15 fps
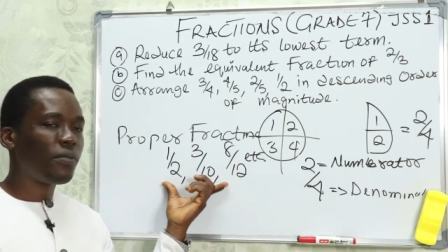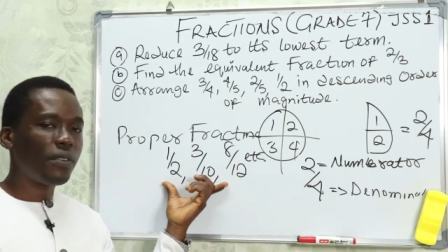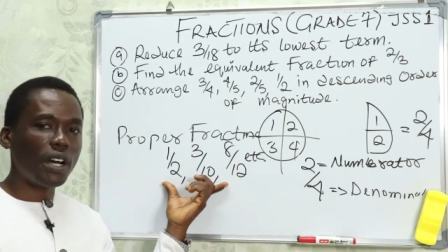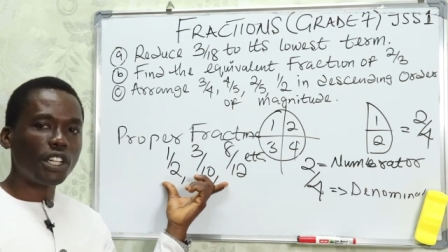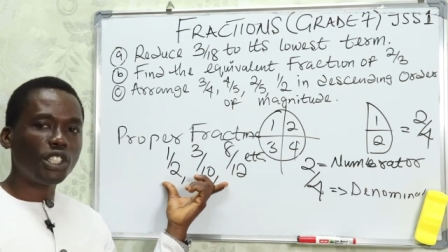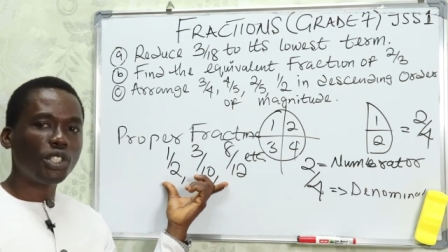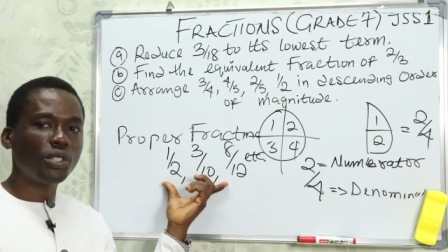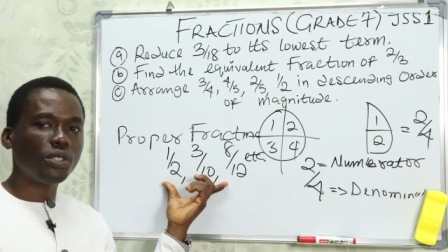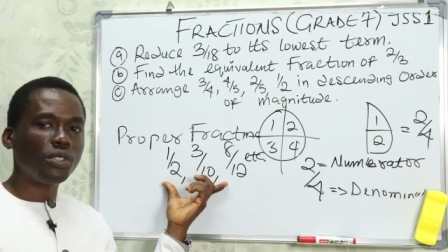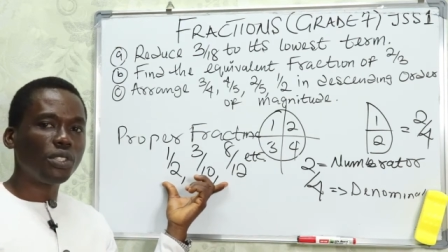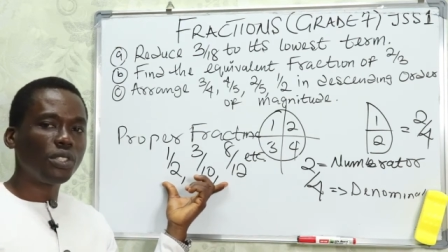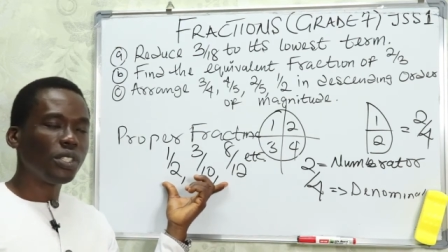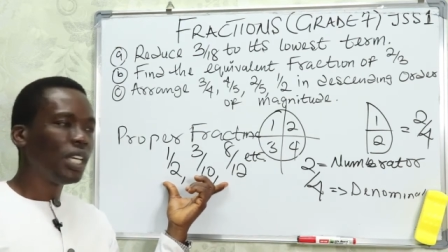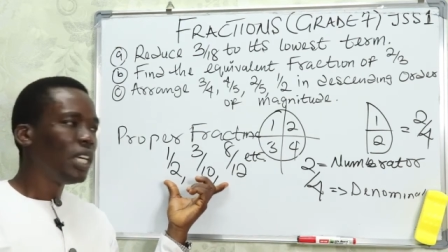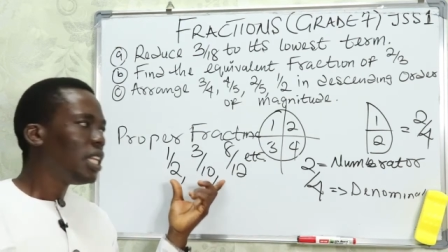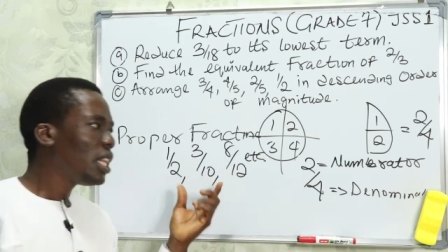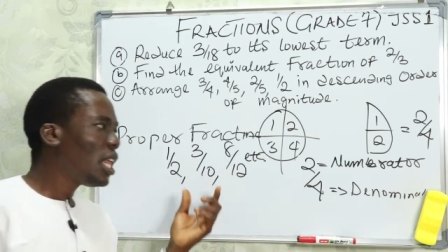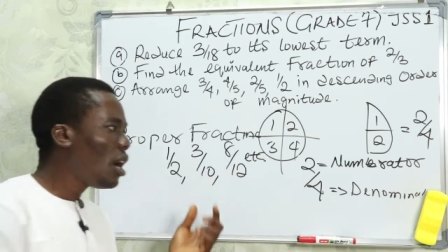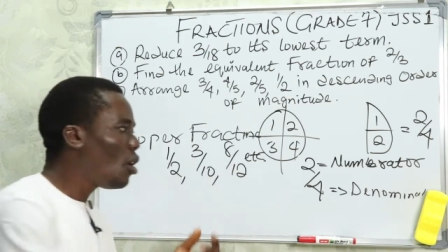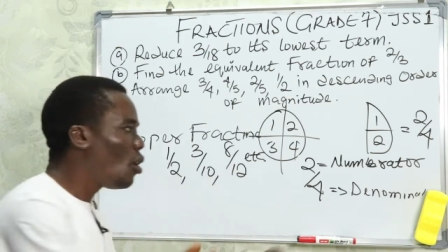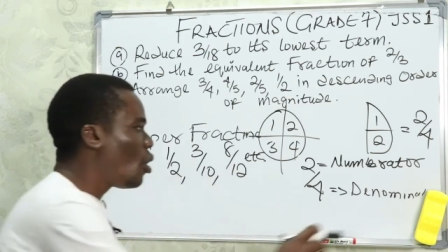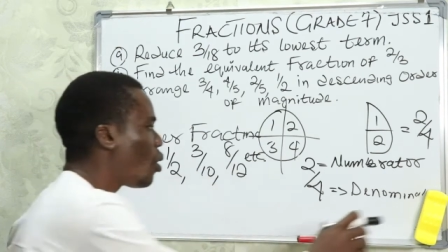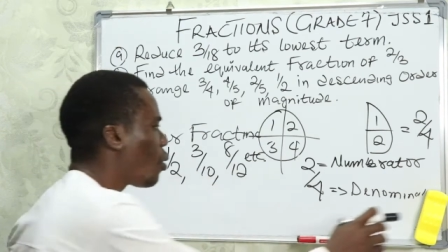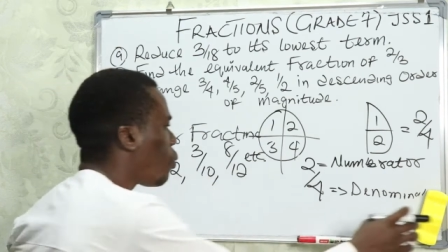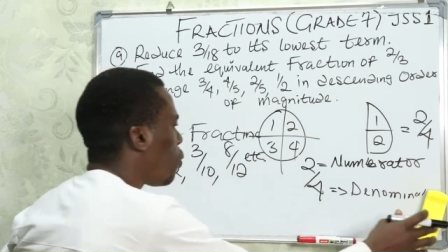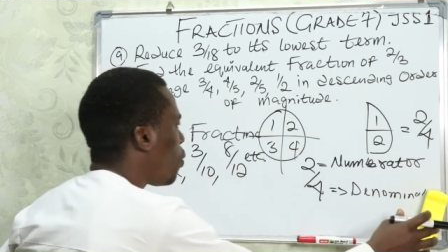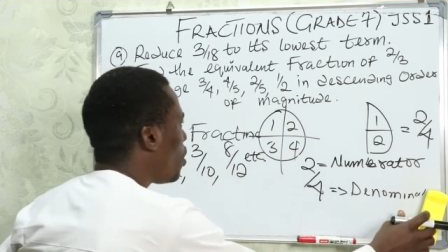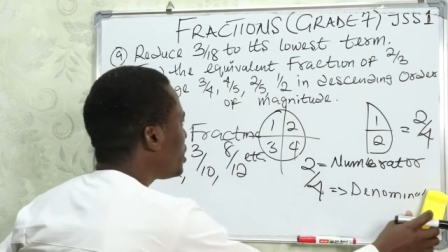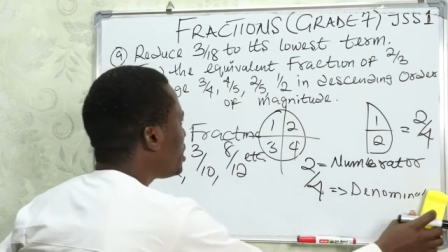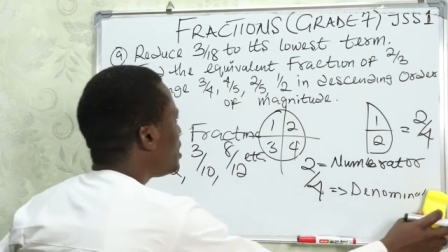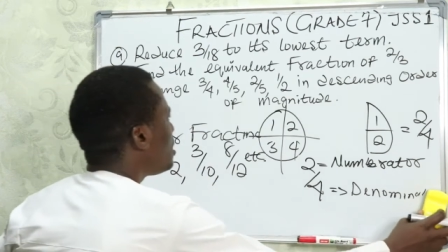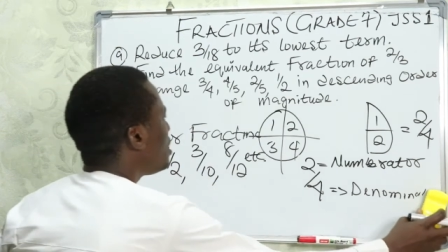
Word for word: fractions. Now, what